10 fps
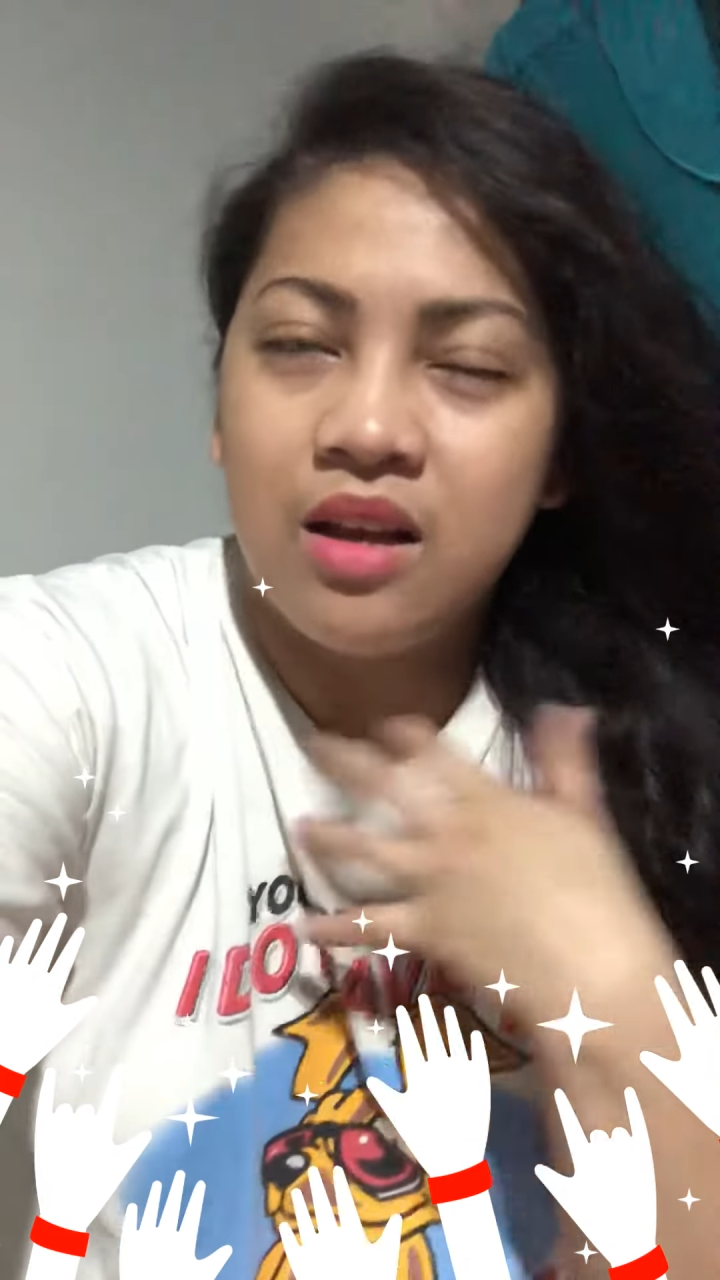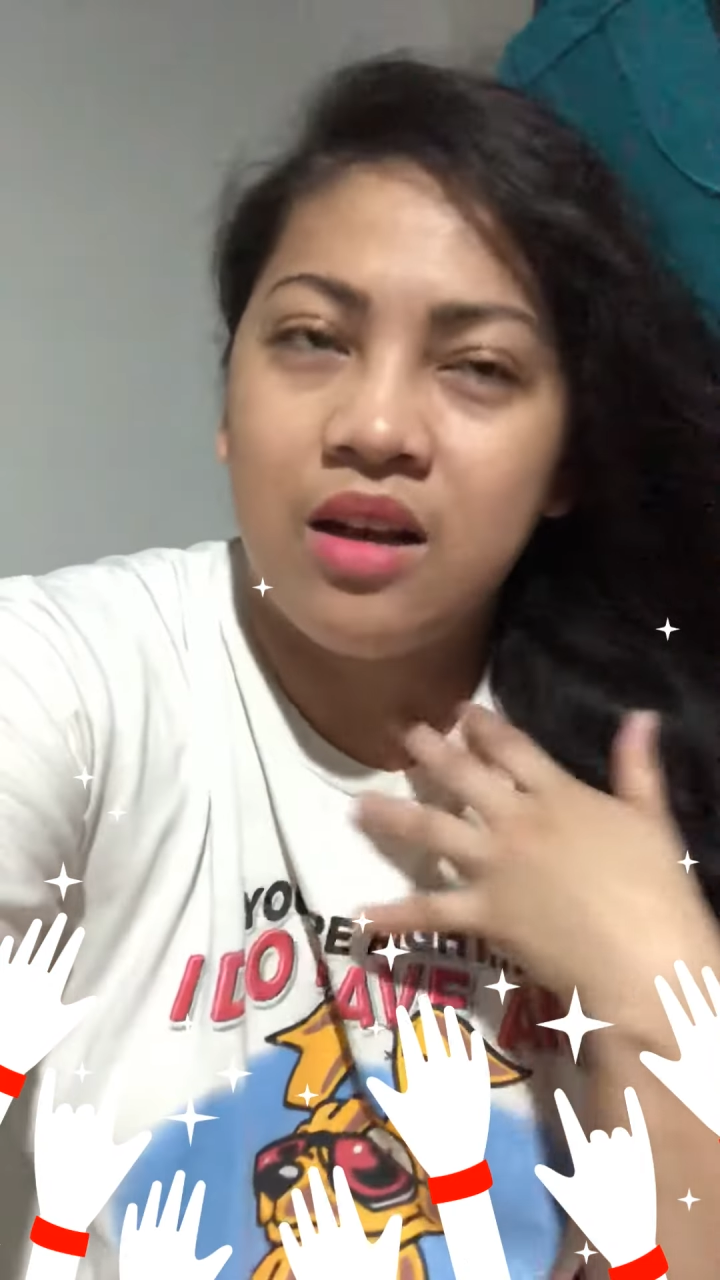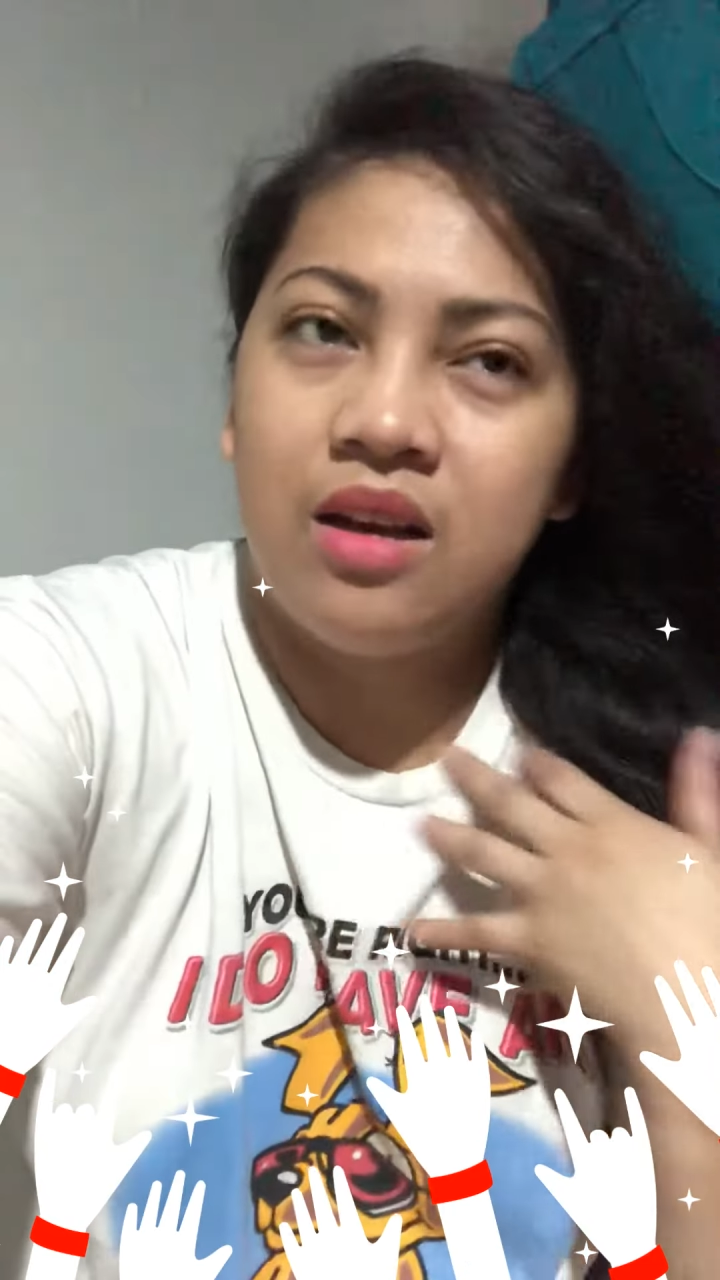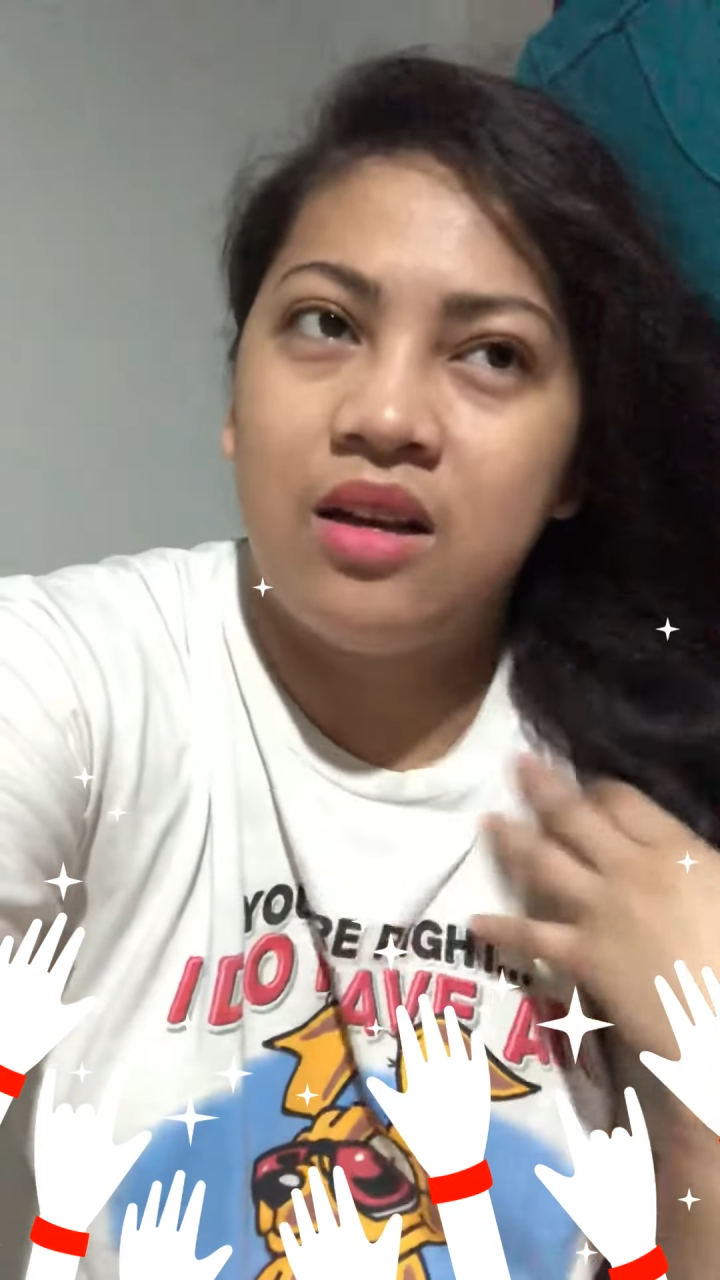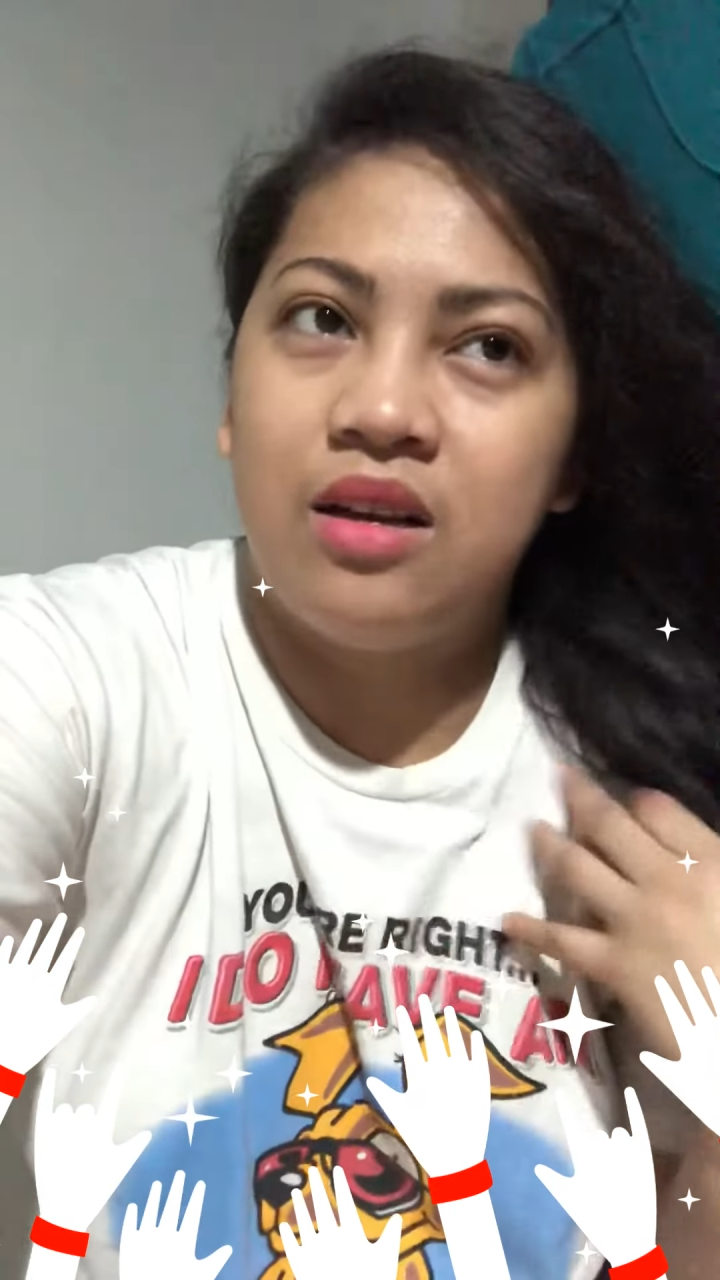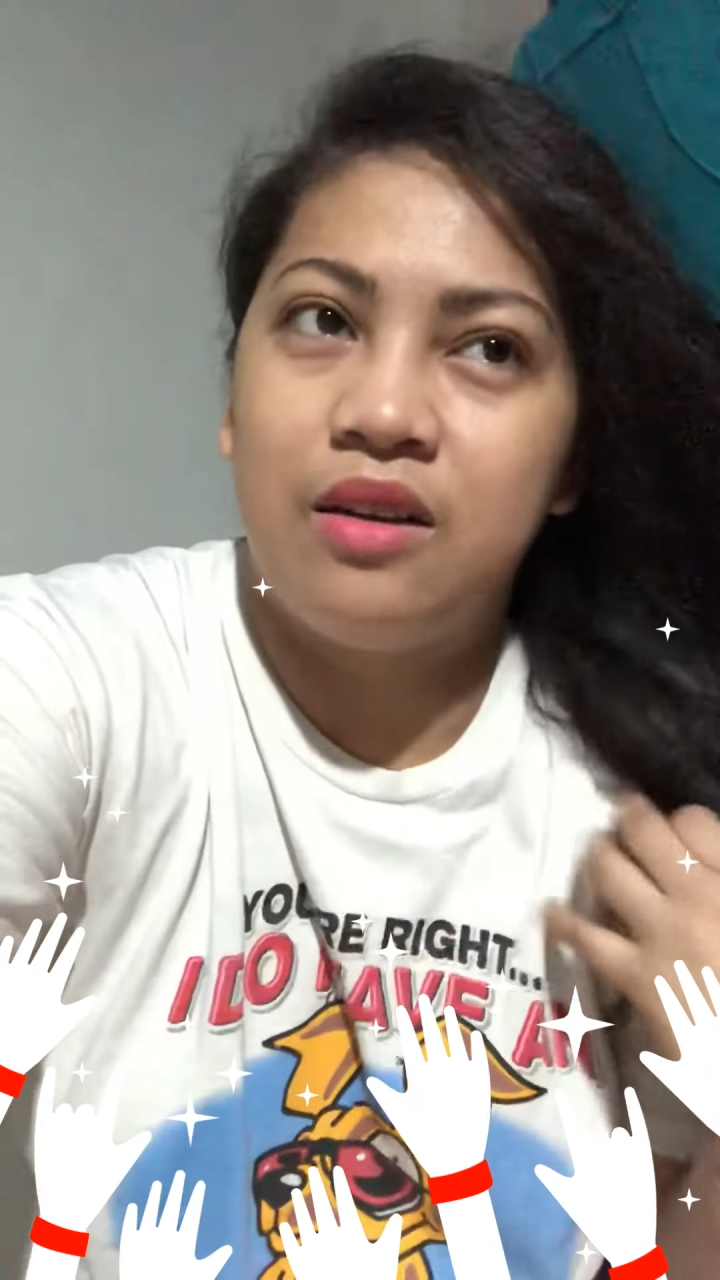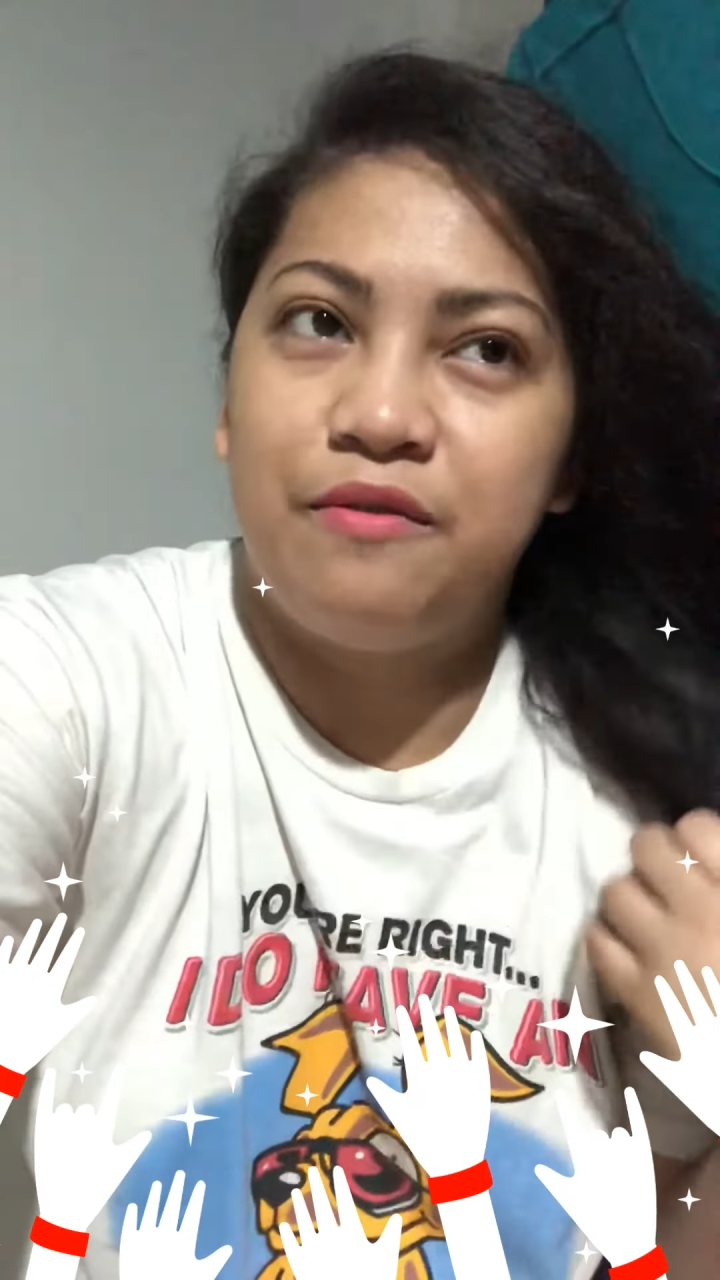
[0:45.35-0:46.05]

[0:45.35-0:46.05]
a